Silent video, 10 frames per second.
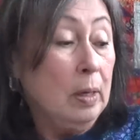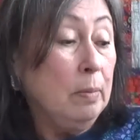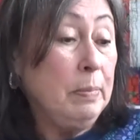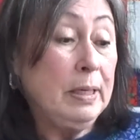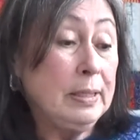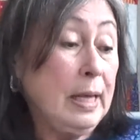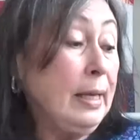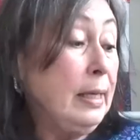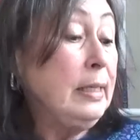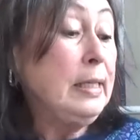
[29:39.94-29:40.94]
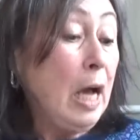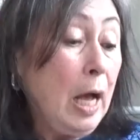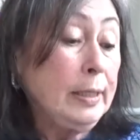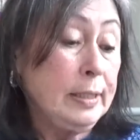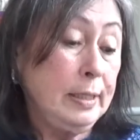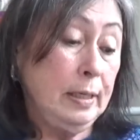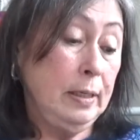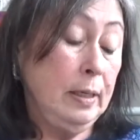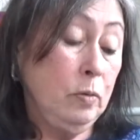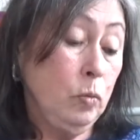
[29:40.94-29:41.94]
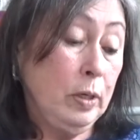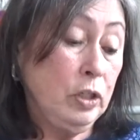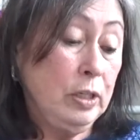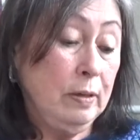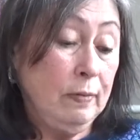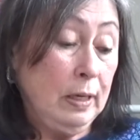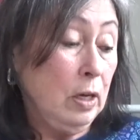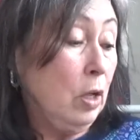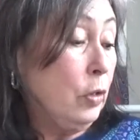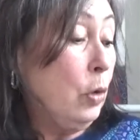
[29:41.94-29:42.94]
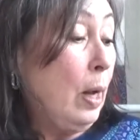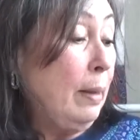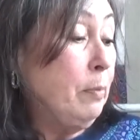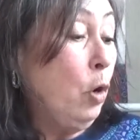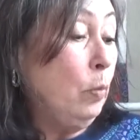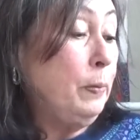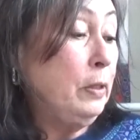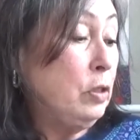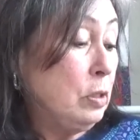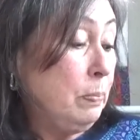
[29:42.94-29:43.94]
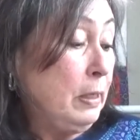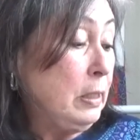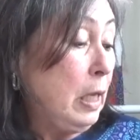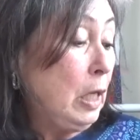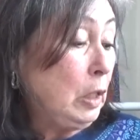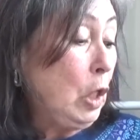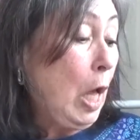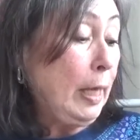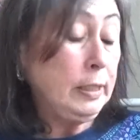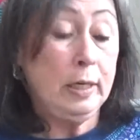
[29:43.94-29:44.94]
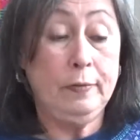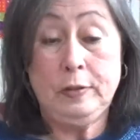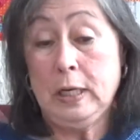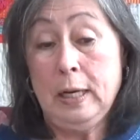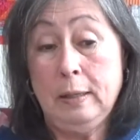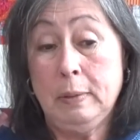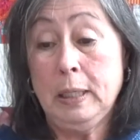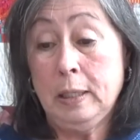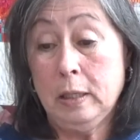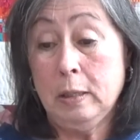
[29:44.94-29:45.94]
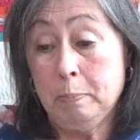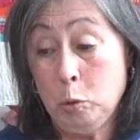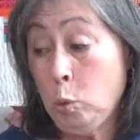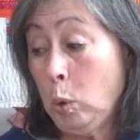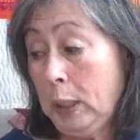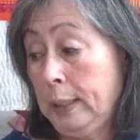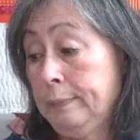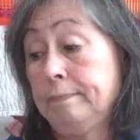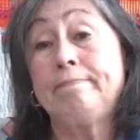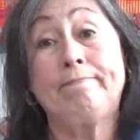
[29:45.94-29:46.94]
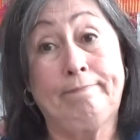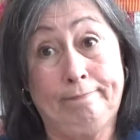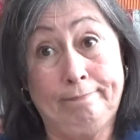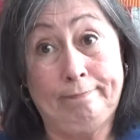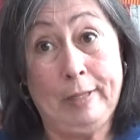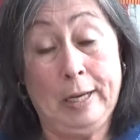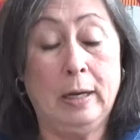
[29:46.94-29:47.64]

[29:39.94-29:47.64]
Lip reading: Because I cannot sit and watch TV. Although I'm hoping to spend a lot of time in the pool. Yeah.